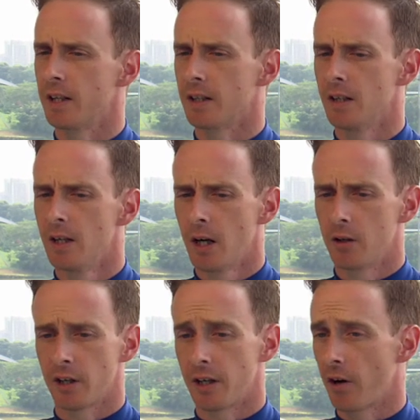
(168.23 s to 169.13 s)
and I
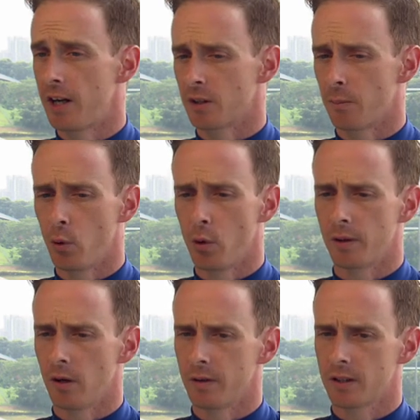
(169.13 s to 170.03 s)
was getting great support,
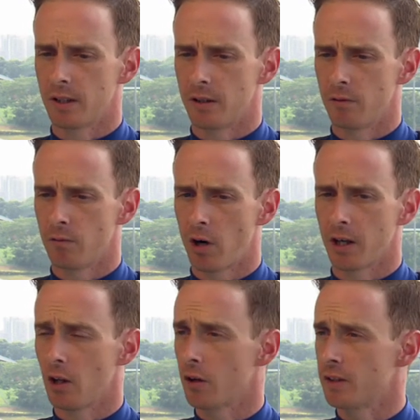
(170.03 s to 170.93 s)
and obviously
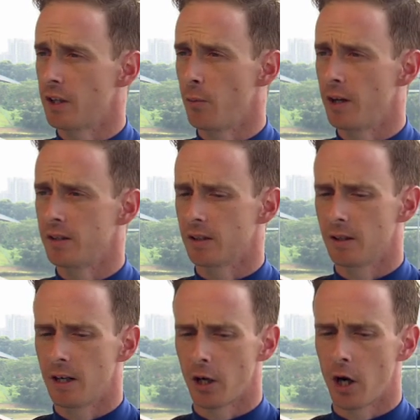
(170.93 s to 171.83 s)
riding a lot of city winners
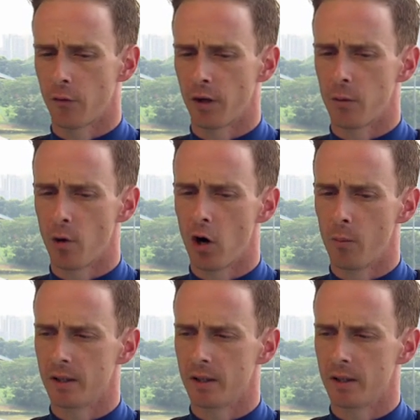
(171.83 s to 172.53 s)
and going really well.